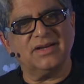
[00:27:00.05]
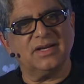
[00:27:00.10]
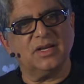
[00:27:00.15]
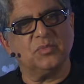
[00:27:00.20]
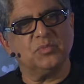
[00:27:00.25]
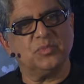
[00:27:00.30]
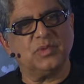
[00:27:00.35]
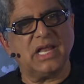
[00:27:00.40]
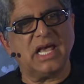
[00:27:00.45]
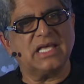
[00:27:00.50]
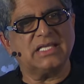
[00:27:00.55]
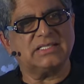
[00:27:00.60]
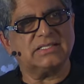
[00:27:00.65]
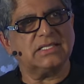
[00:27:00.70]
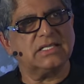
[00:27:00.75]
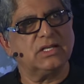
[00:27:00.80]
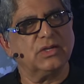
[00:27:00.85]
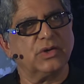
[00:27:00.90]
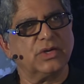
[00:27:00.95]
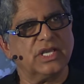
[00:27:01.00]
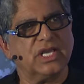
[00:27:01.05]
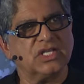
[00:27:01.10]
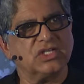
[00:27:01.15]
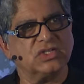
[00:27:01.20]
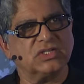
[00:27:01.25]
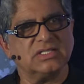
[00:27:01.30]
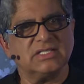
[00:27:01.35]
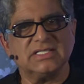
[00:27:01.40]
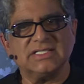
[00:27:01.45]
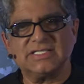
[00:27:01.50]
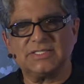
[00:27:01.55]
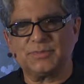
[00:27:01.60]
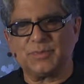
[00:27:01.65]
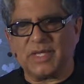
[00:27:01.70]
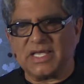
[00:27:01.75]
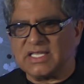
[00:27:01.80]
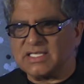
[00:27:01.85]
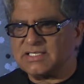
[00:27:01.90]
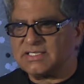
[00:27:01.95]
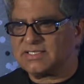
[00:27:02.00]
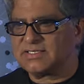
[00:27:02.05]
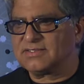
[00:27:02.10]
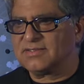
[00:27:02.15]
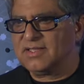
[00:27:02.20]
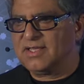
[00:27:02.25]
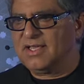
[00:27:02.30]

implies a location in space